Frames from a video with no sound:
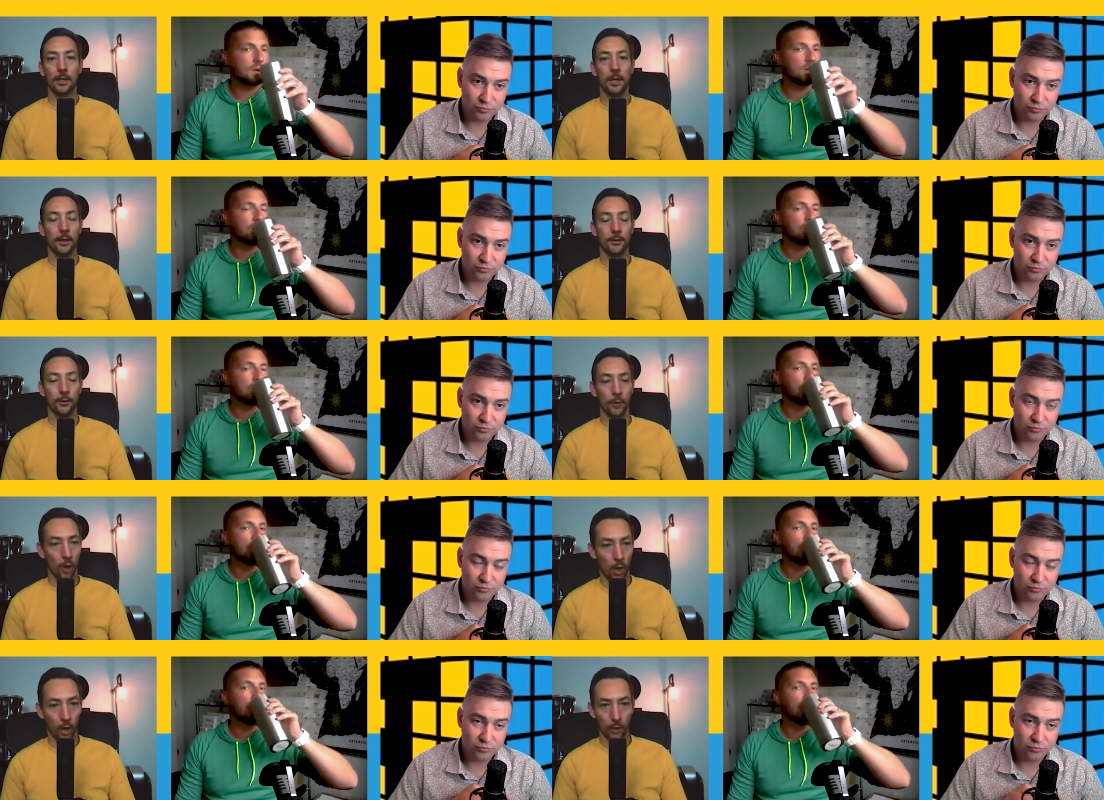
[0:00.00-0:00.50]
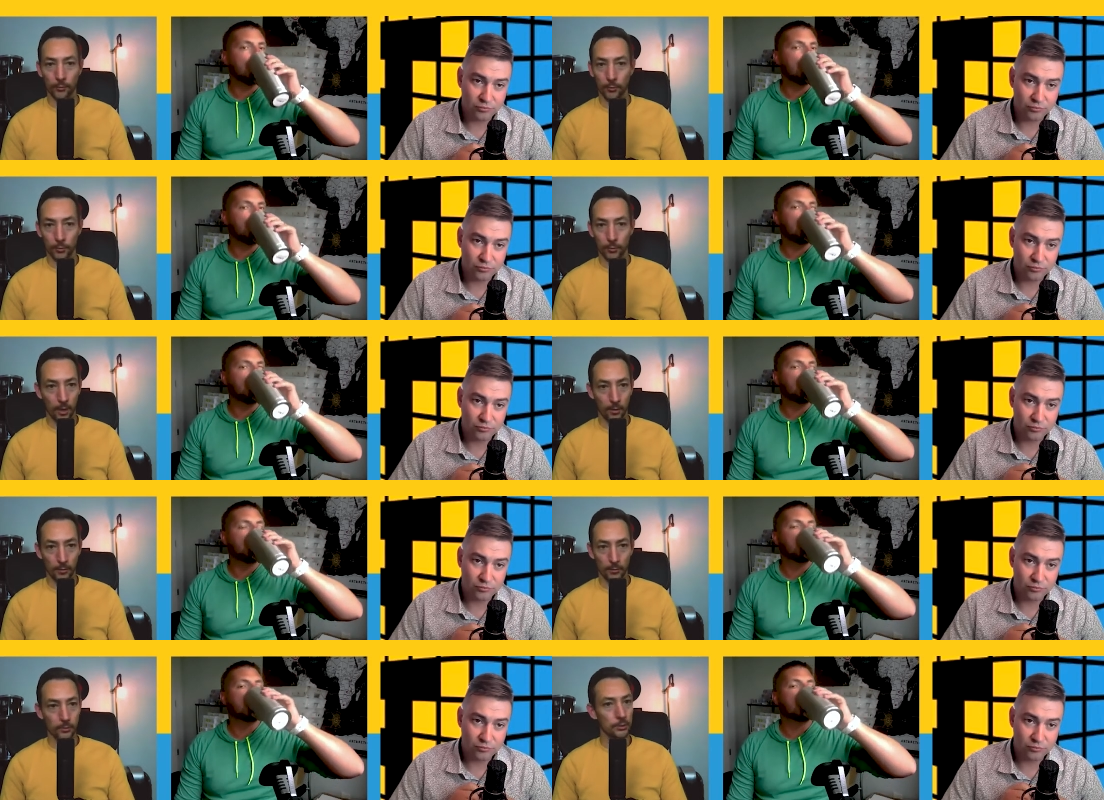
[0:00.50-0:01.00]
Speaker 1: and a hundred
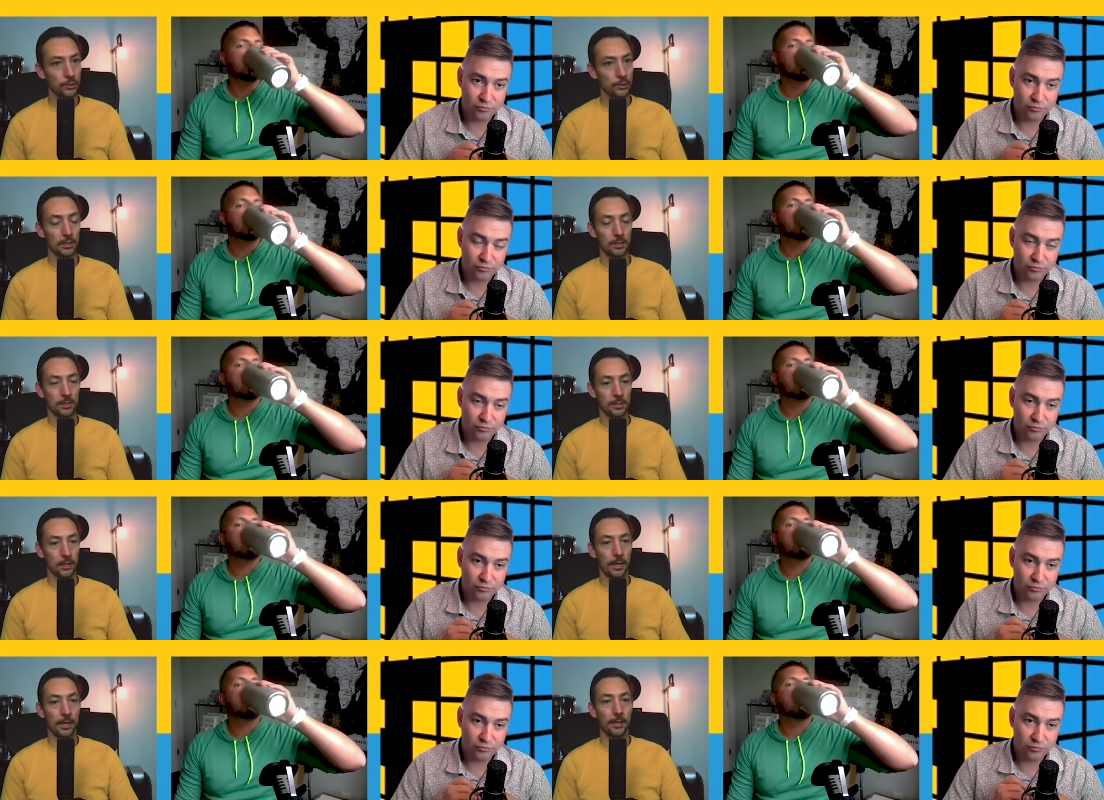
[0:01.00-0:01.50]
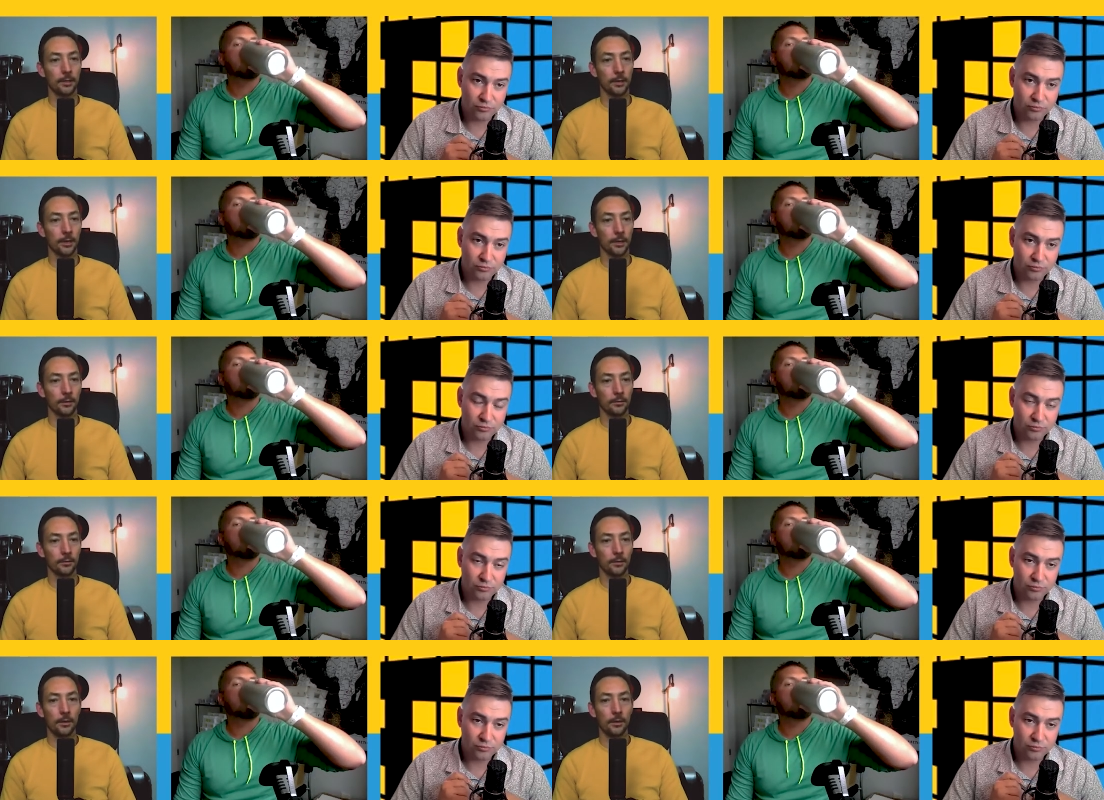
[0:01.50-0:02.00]
others just like
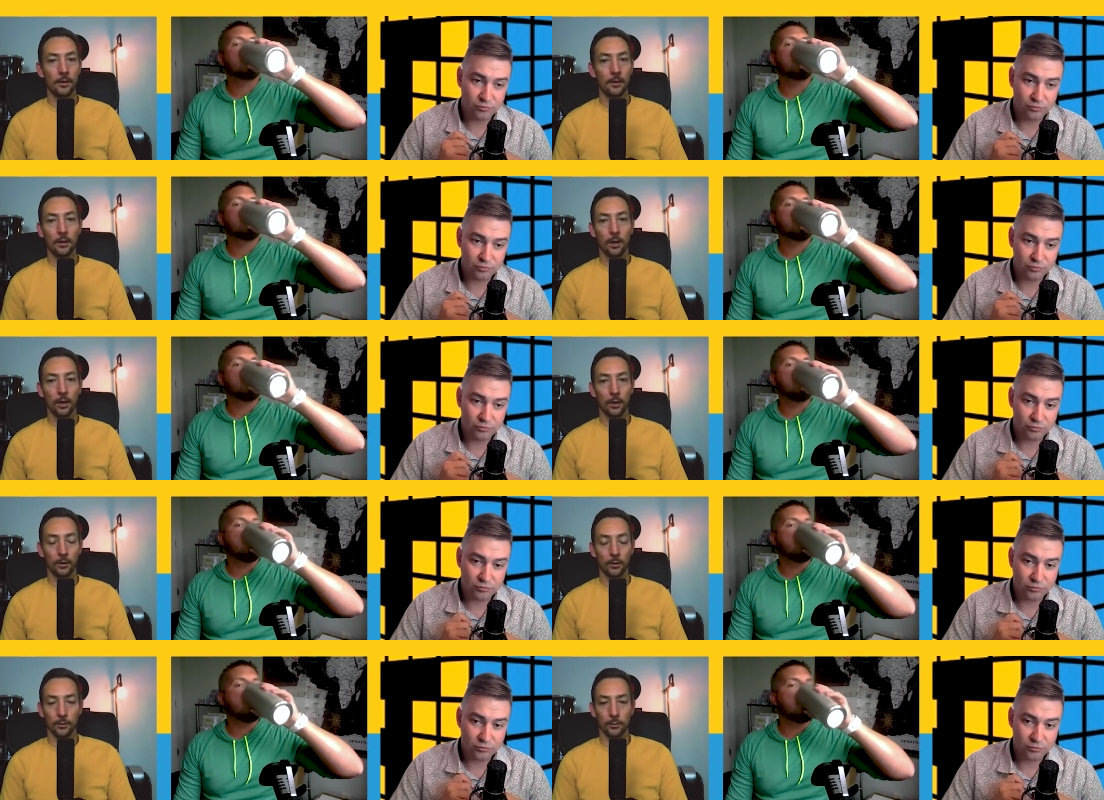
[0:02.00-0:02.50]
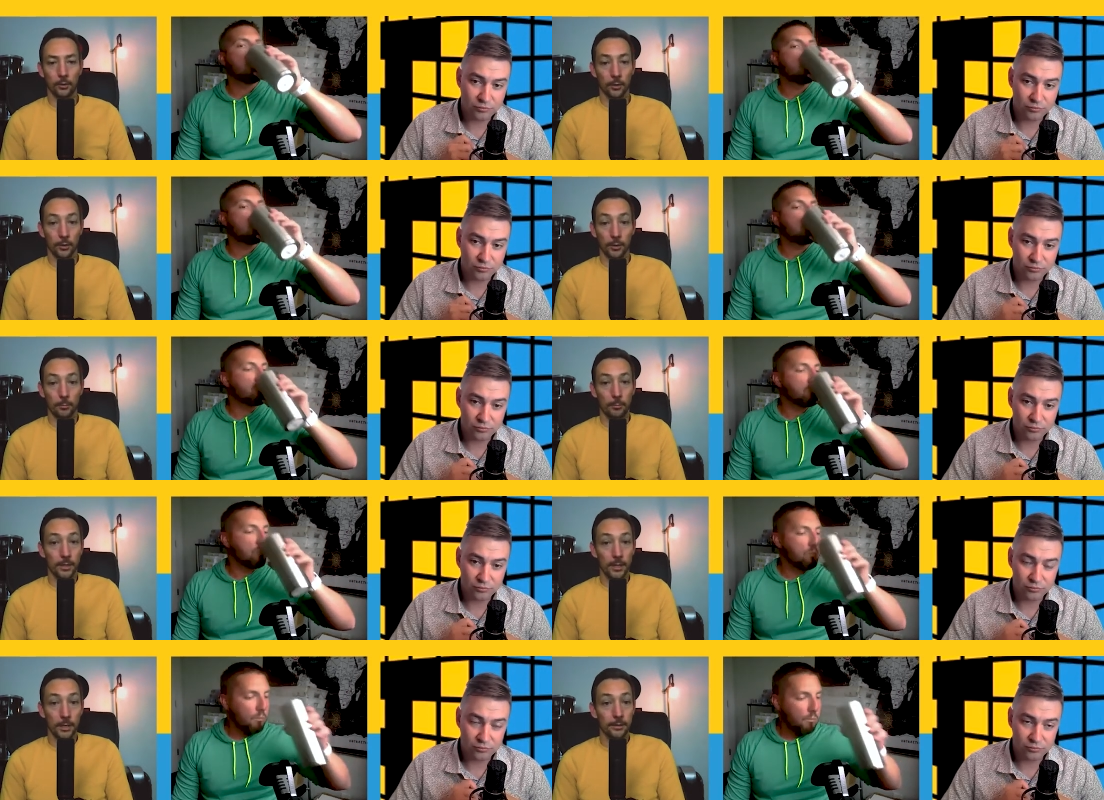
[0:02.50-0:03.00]
it are going to
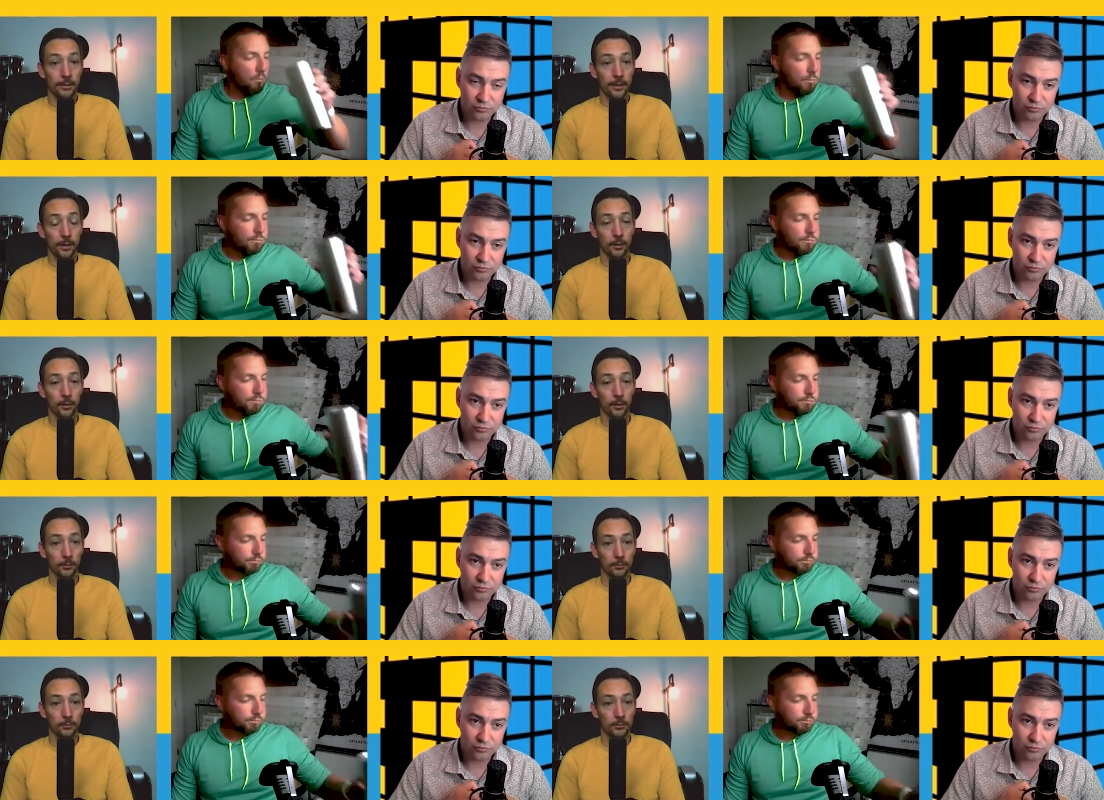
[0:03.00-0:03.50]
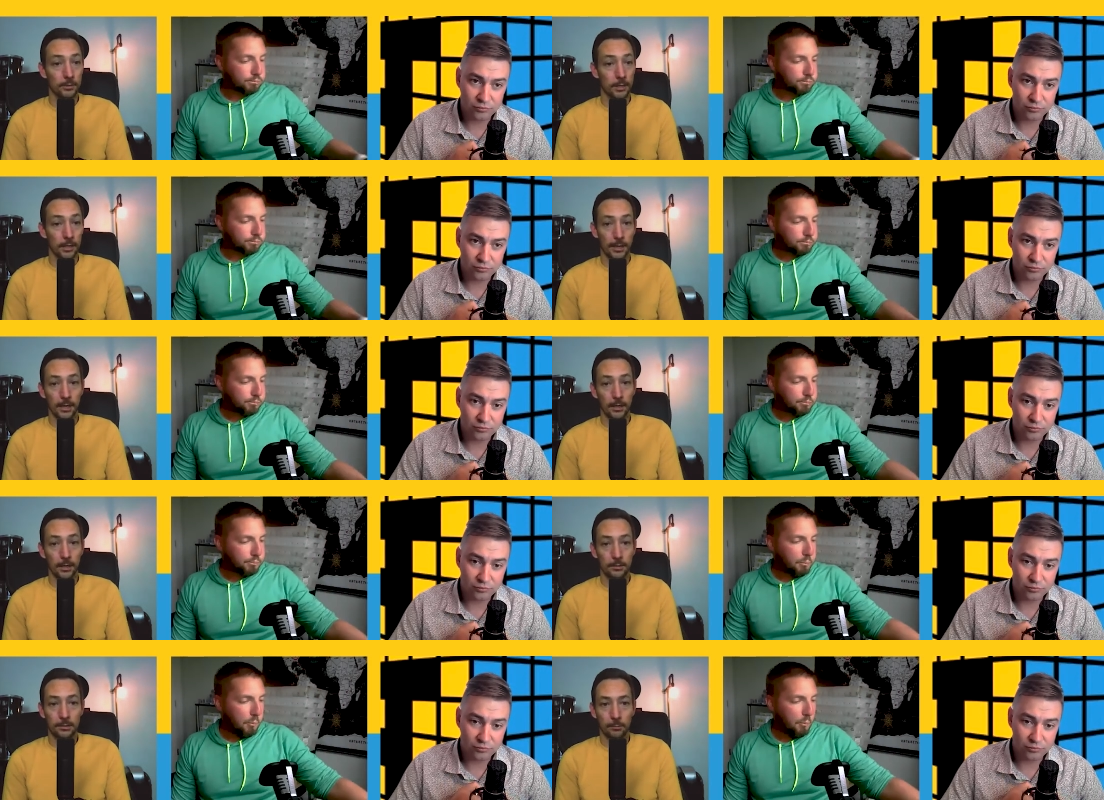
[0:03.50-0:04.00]
be there
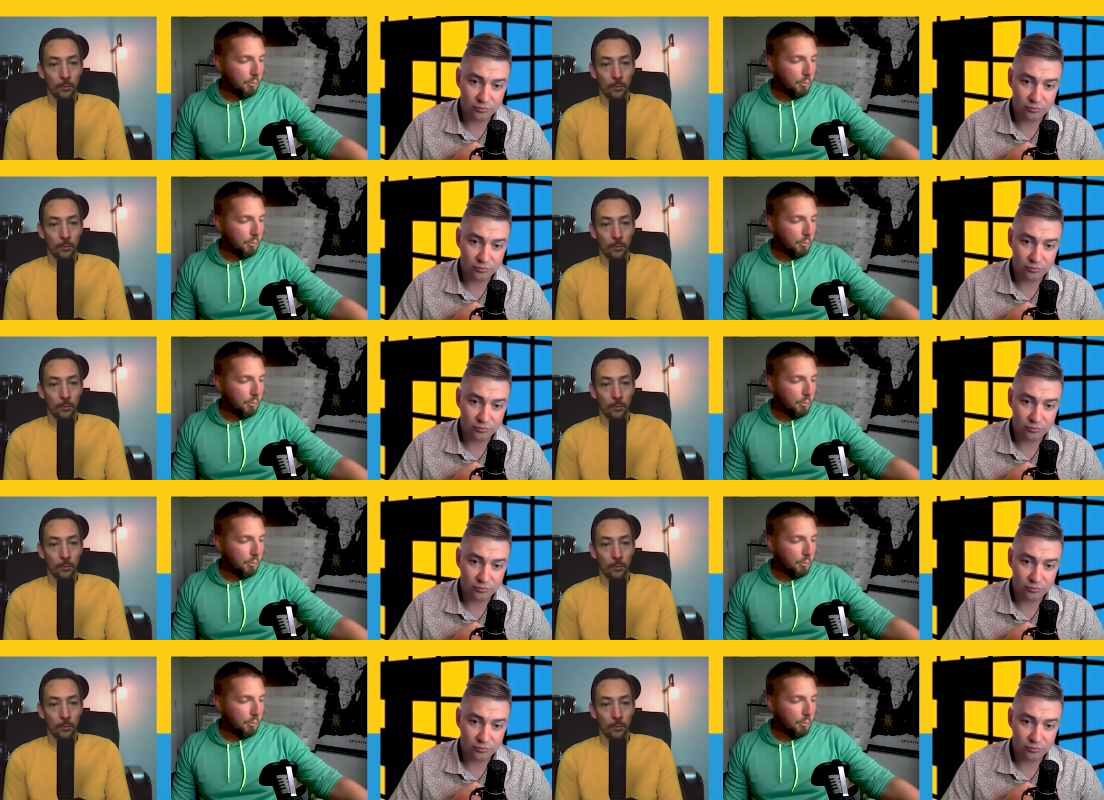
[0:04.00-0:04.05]
today,